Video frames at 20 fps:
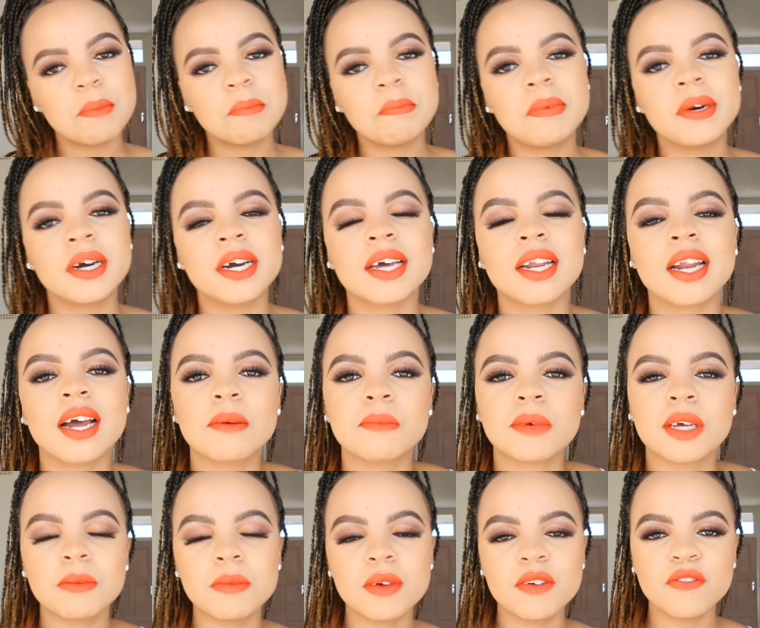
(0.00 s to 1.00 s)
but I'm
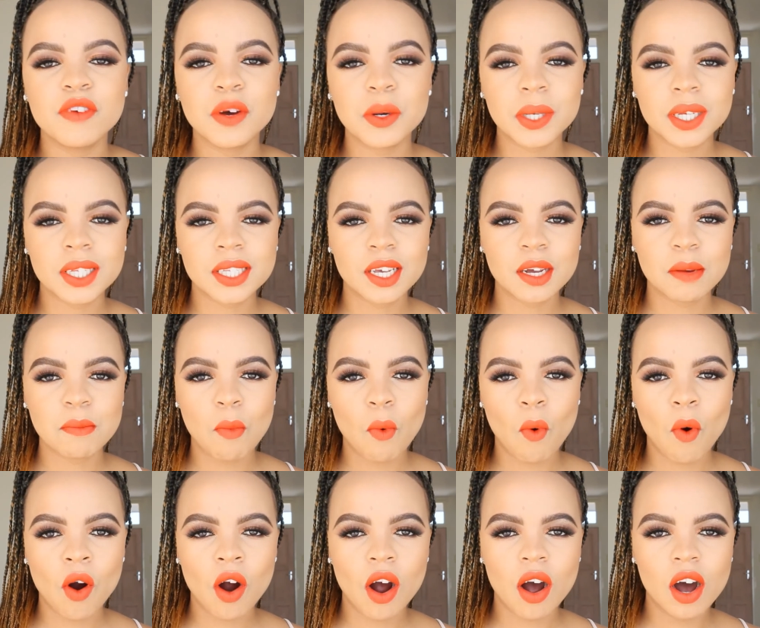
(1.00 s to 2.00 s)
going to be focusing
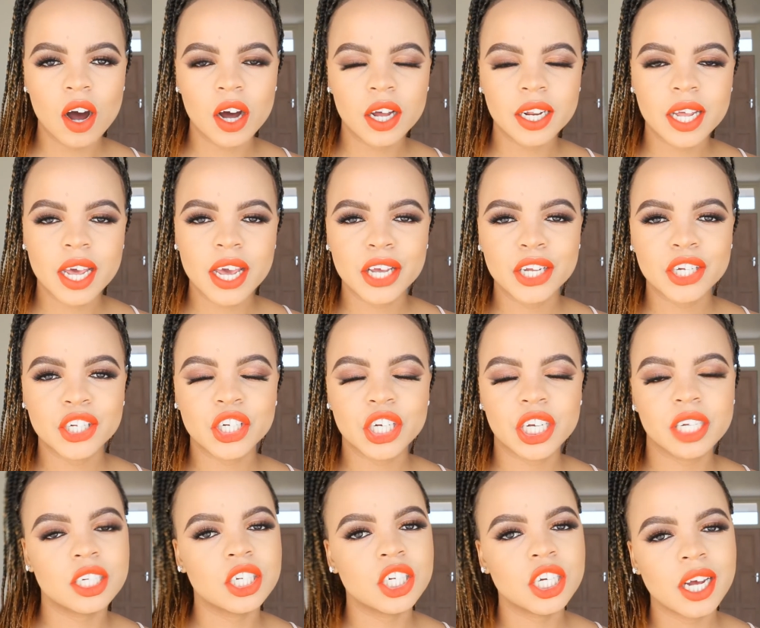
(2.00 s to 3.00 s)
more on a
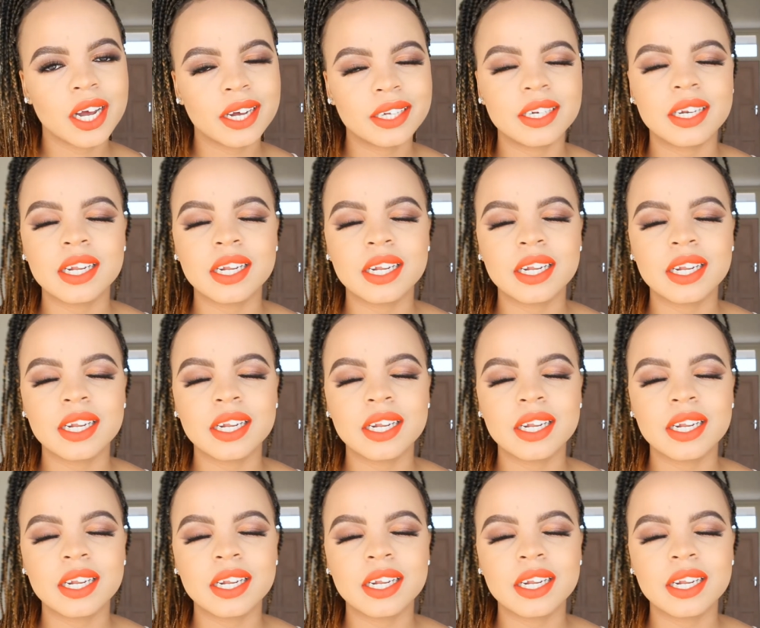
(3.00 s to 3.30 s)
chit chat.